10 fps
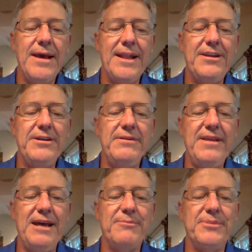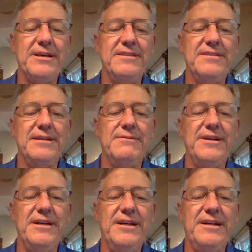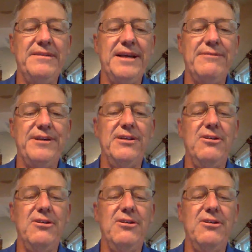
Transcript: And they do that because they have very